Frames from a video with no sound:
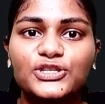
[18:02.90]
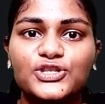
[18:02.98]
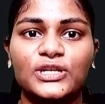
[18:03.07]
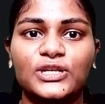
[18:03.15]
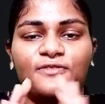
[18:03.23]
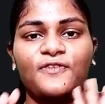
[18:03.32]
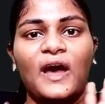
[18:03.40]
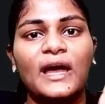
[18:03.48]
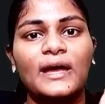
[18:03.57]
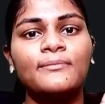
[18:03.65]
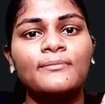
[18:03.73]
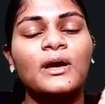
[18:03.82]
if I am
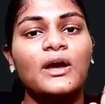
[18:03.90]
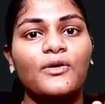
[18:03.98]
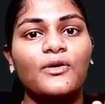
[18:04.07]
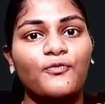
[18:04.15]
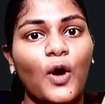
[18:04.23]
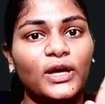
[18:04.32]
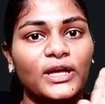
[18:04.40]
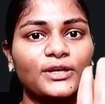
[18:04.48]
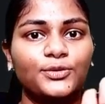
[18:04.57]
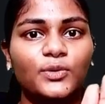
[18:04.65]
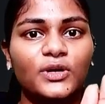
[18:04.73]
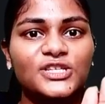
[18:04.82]
walking
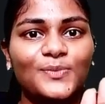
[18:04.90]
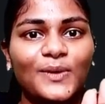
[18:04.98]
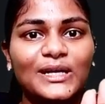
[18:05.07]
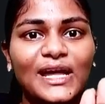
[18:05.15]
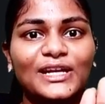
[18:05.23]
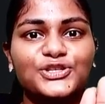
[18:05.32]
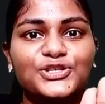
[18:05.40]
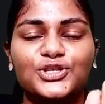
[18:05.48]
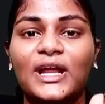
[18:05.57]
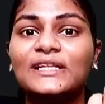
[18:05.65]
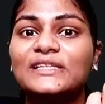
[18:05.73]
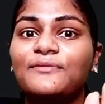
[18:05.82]
towards one direction and
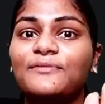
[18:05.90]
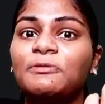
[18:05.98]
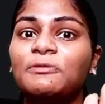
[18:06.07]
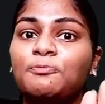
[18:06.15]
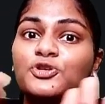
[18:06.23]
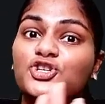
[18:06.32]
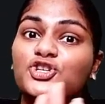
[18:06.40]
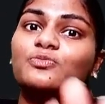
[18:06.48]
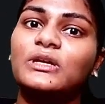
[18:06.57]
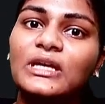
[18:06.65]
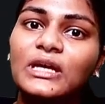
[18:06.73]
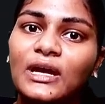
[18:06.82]
someone pushes me
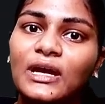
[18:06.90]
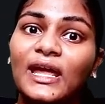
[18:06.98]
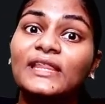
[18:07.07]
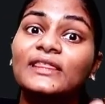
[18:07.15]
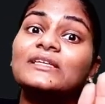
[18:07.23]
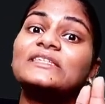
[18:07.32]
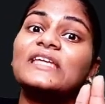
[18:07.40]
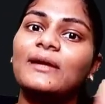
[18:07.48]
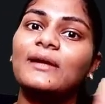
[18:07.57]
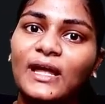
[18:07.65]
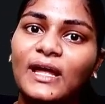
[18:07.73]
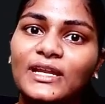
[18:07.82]
in the same
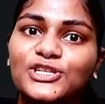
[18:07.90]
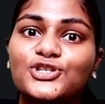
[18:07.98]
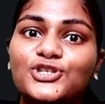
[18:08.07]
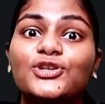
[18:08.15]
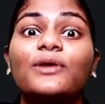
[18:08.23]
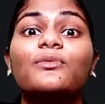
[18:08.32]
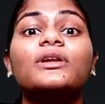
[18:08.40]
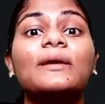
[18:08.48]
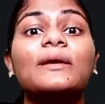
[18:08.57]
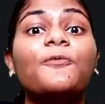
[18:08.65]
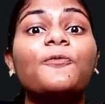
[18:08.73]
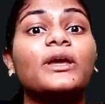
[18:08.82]
direction, so I would keep
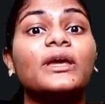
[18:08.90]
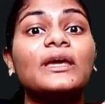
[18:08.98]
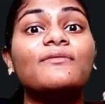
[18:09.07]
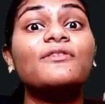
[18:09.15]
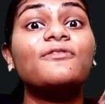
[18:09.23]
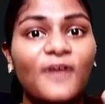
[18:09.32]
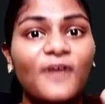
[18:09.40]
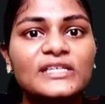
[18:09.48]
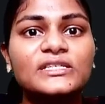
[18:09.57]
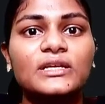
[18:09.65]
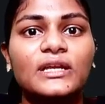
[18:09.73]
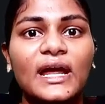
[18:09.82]
walking even faster,
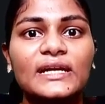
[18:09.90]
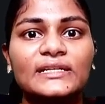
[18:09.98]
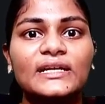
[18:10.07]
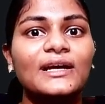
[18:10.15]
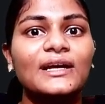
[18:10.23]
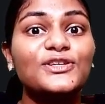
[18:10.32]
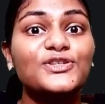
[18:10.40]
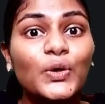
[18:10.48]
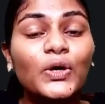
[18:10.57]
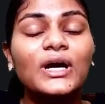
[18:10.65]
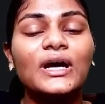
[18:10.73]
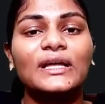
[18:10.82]
right? So
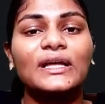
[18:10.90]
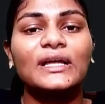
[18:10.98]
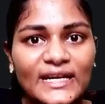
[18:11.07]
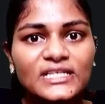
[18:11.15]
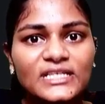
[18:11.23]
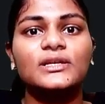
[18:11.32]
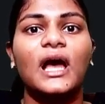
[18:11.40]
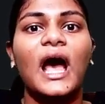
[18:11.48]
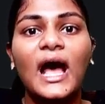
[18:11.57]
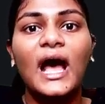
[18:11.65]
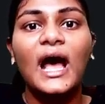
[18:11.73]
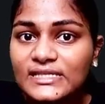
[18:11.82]
that is the
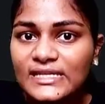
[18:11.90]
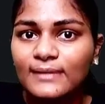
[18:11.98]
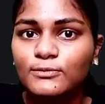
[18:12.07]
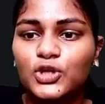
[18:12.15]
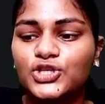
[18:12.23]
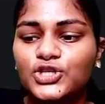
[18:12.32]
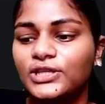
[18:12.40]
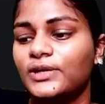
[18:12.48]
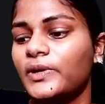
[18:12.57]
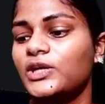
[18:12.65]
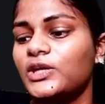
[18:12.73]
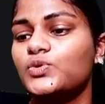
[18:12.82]
same logic that we are
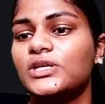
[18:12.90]
using here.